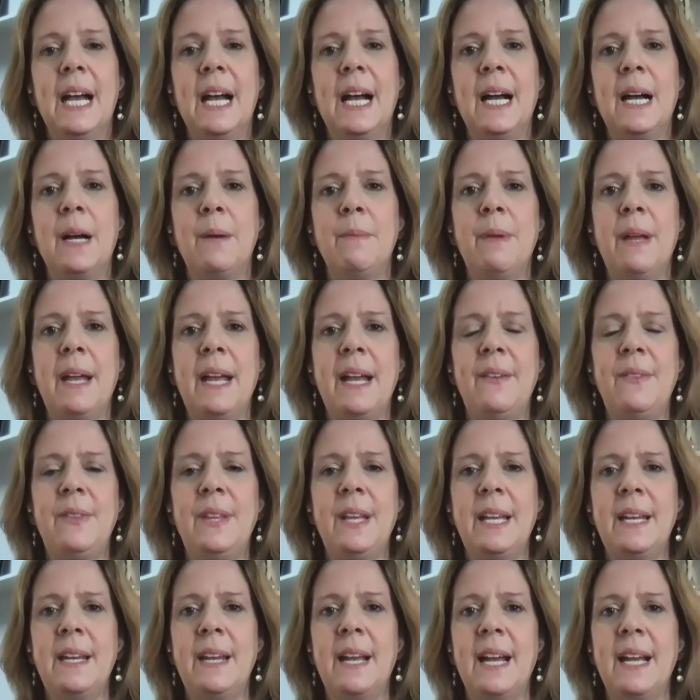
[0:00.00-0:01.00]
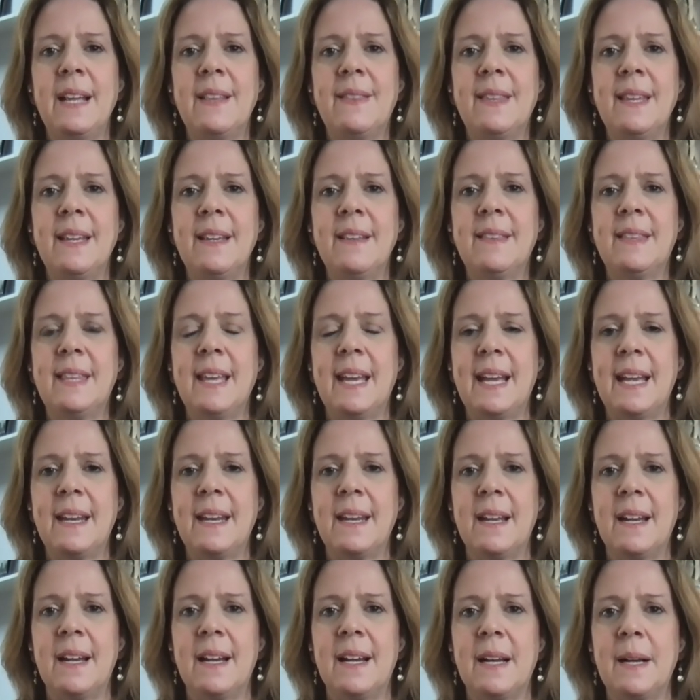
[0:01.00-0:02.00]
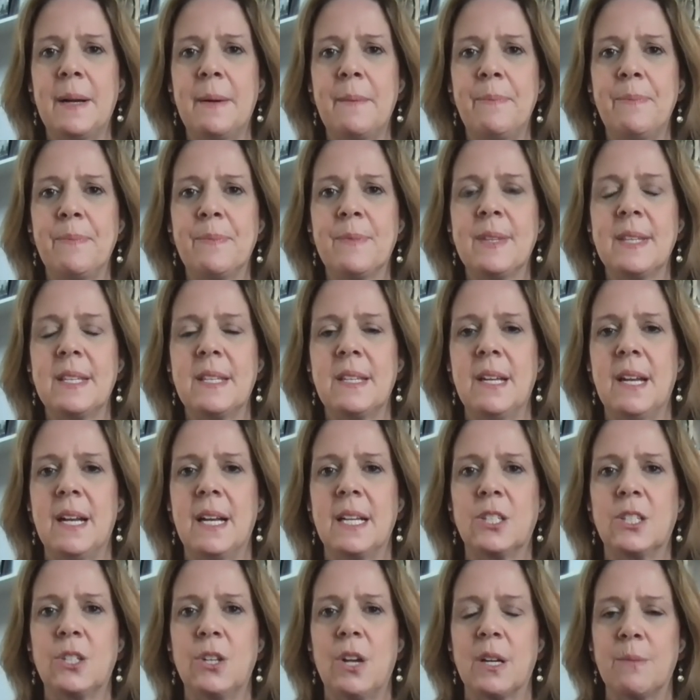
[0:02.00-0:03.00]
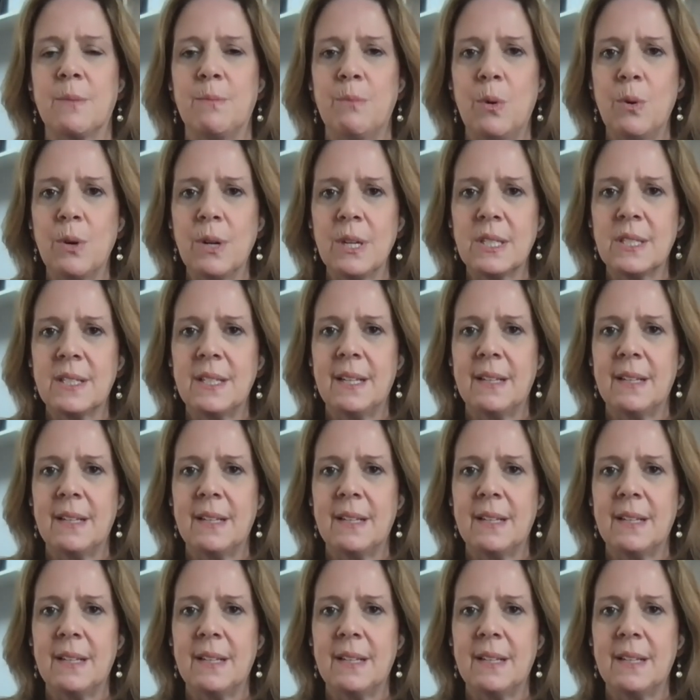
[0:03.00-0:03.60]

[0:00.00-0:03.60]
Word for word: Um, and then I think that um, uh, Chuck Morse